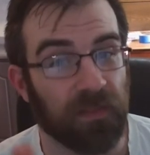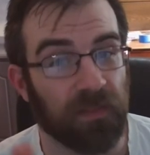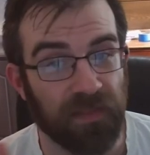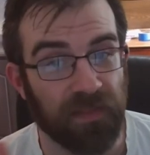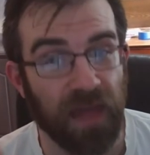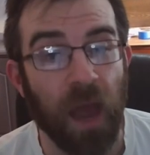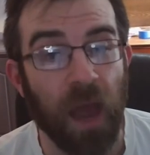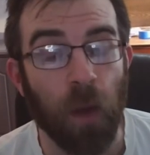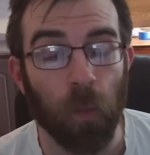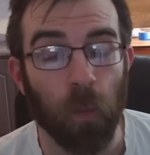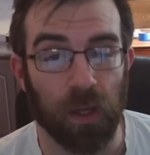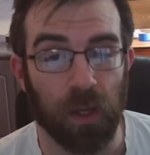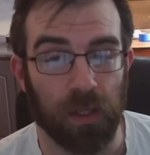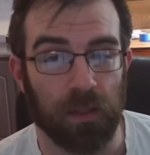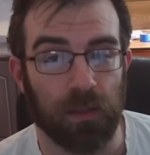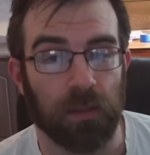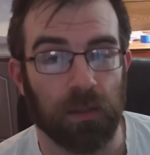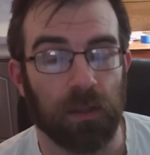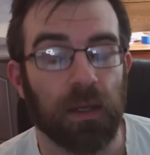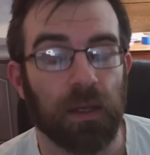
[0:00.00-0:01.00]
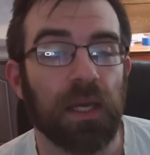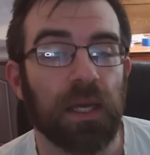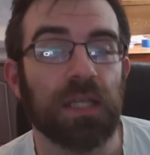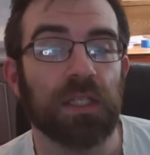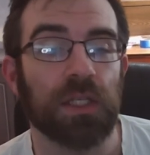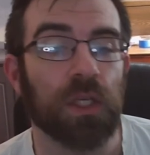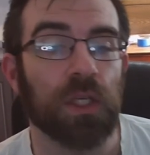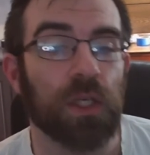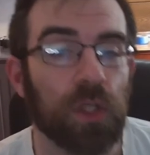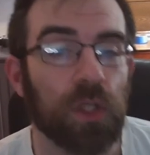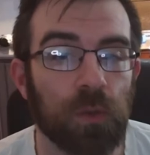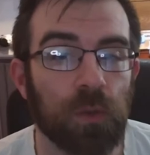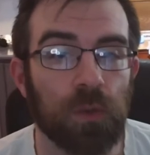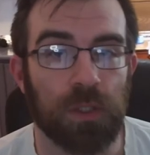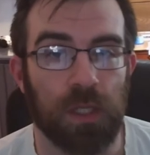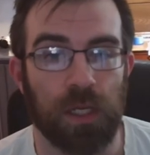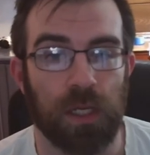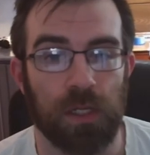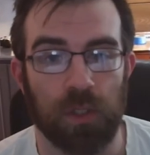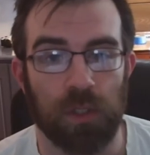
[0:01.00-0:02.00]
That one is a
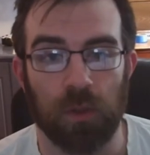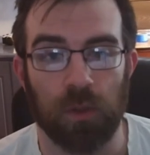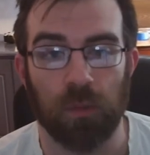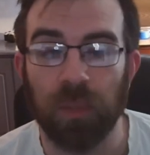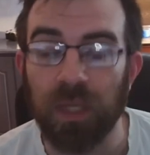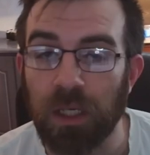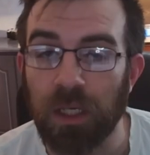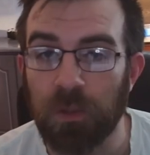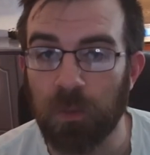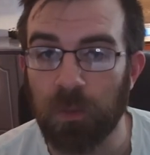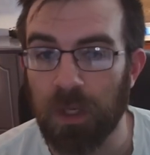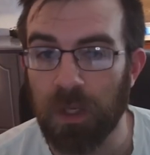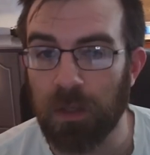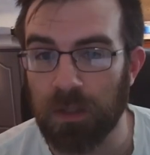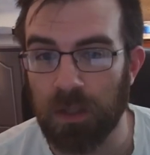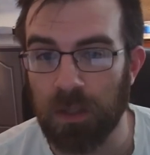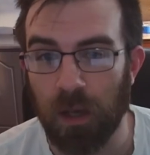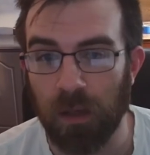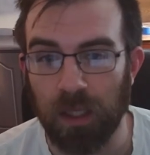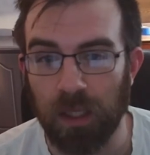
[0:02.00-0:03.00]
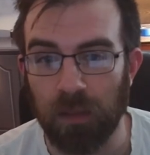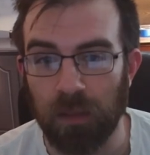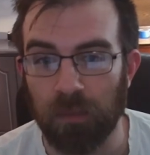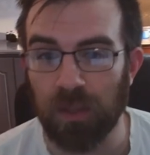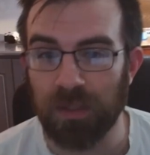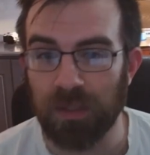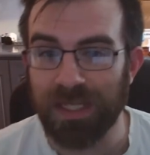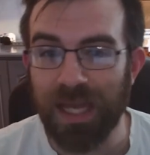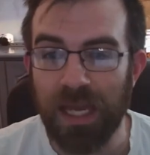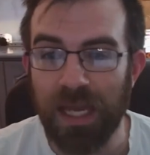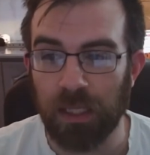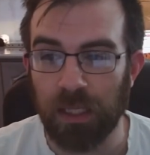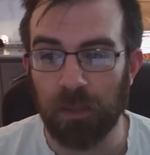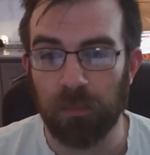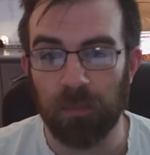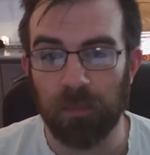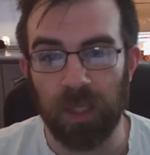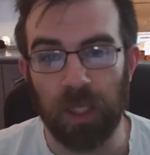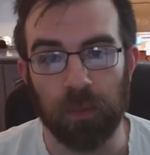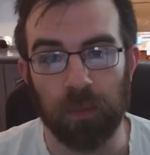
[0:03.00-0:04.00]
huge issue, because we are talking about
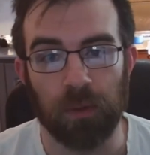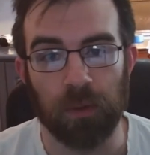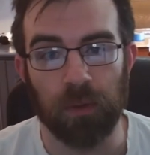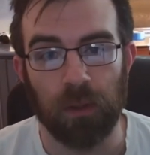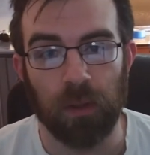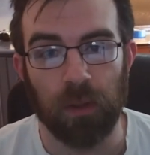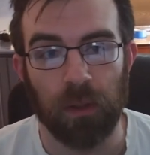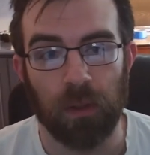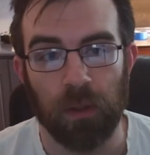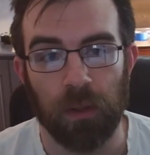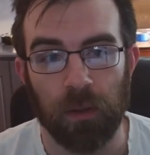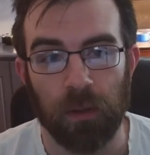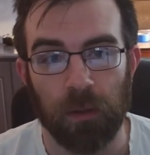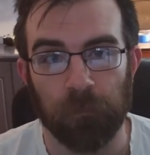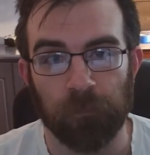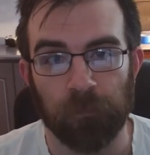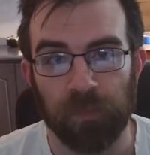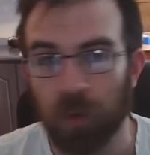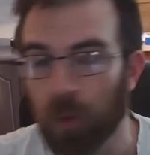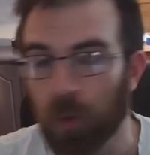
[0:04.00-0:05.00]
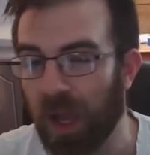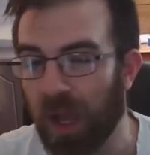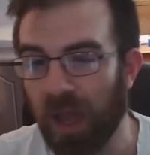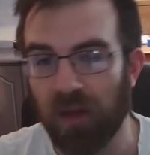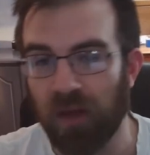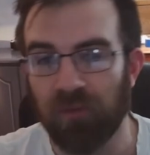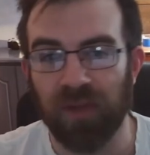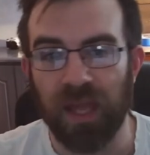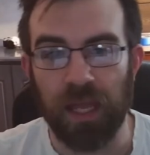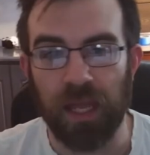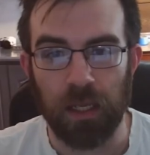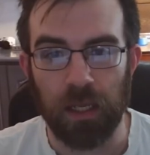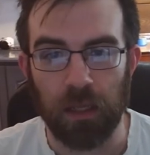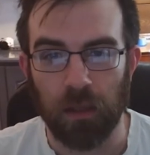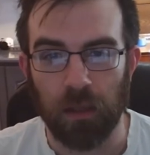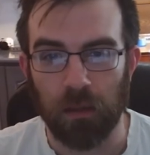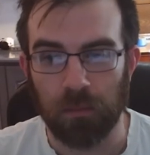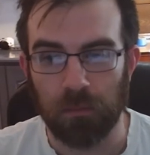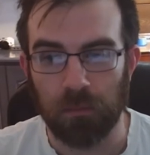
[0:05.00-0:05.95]
taking people who have a